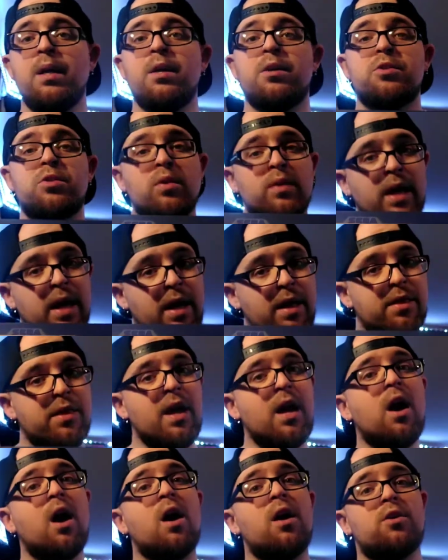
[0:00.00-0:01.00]
So
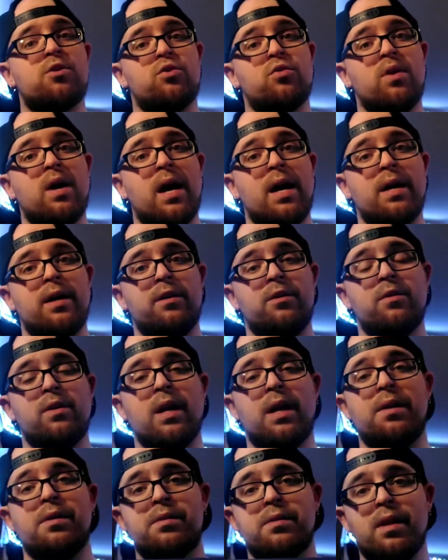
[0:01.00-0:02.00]
they are trying, you
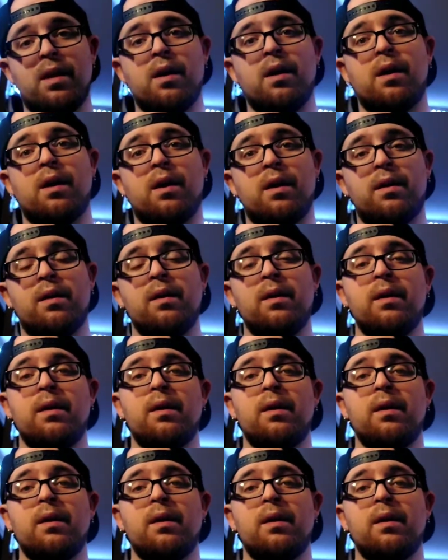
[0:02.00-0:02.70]
guys. They are.